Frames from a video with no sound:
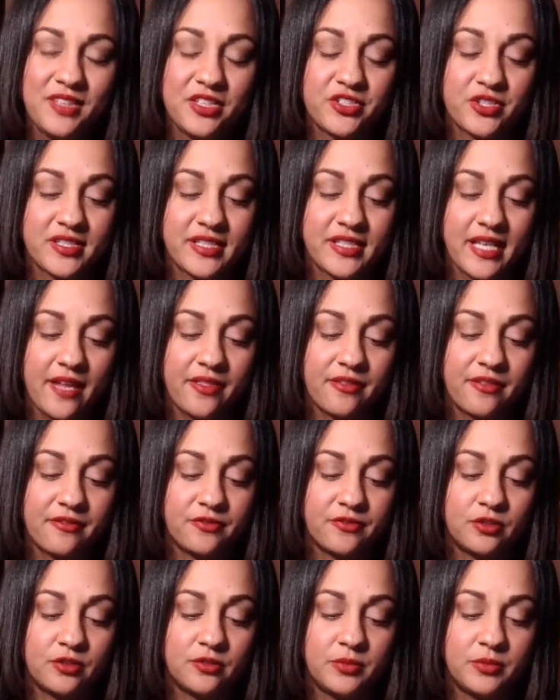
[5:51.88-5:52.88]
Just had the
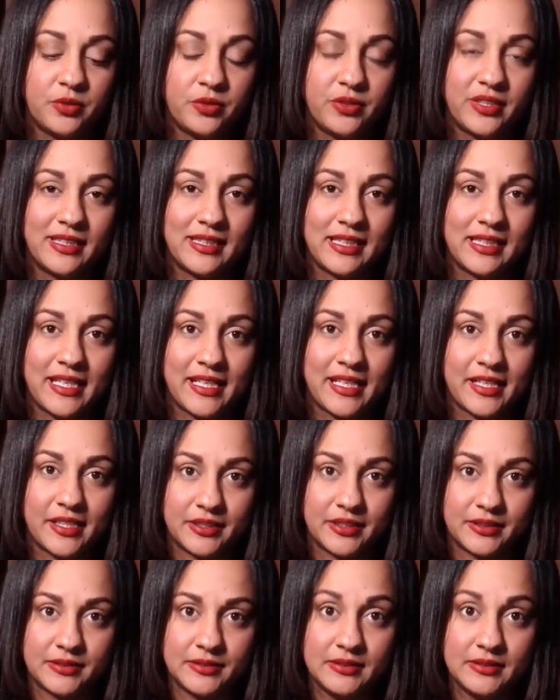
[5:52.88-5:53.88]
full moon in
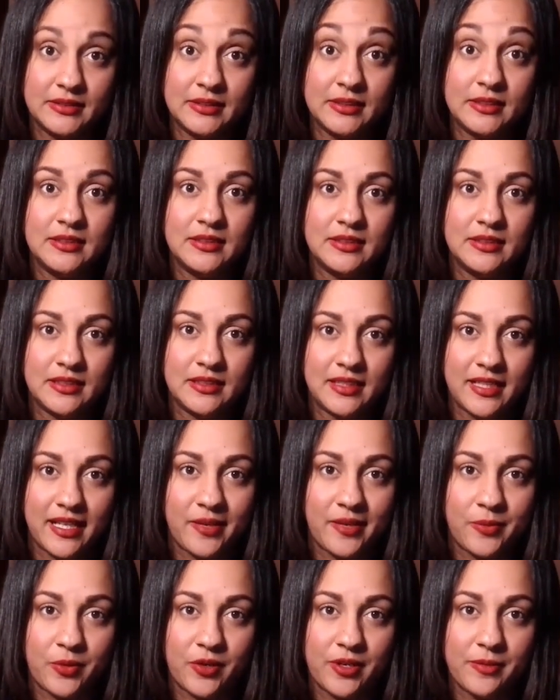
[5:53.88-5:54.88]
Leo
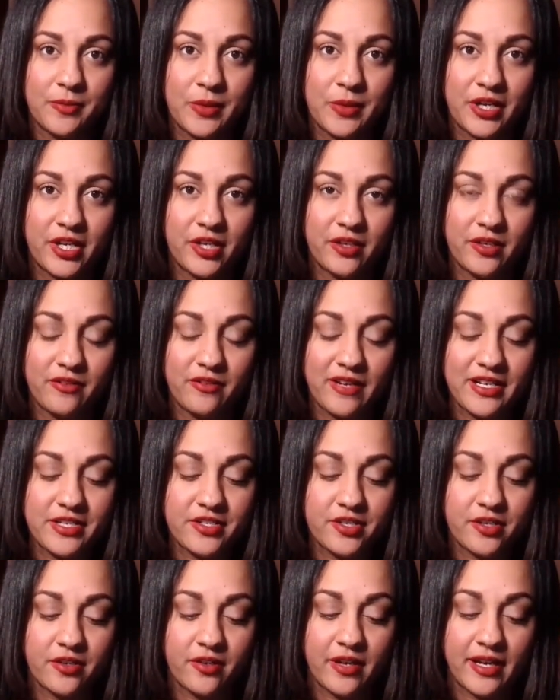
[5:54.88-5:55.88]
and we're in Mercury
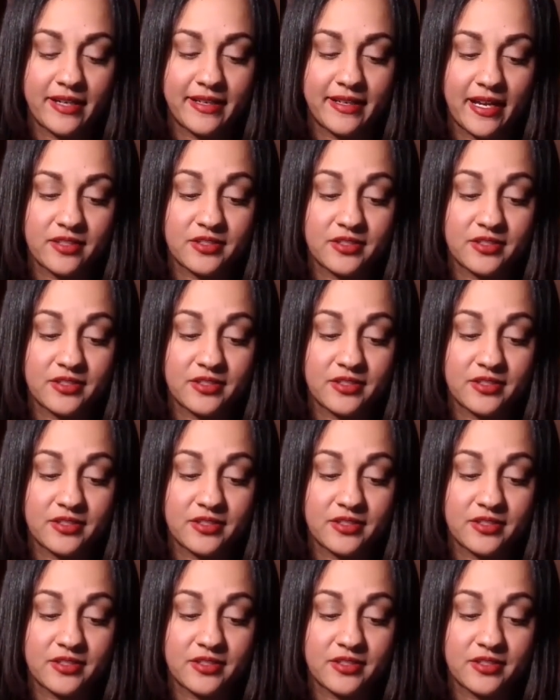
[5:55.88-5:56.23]
retrograde now.